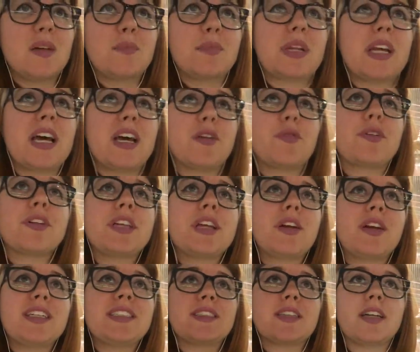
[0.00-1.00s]
But I had a really
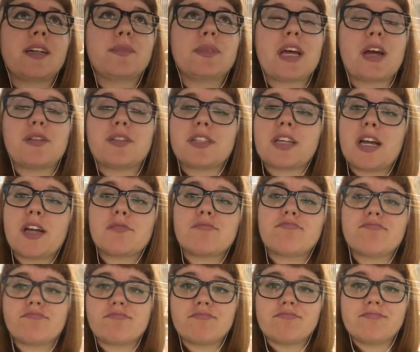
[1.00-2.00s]
great time downtown.
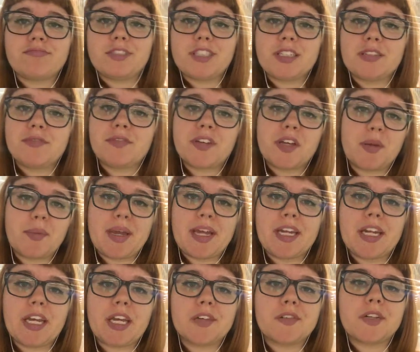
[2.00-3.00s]
Didn't film
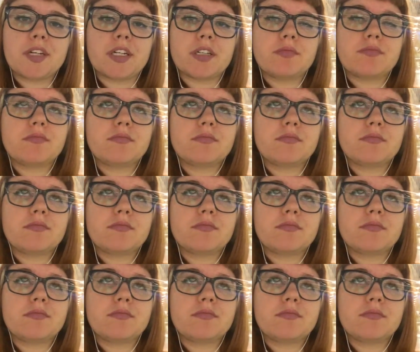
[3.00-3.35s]
any of it,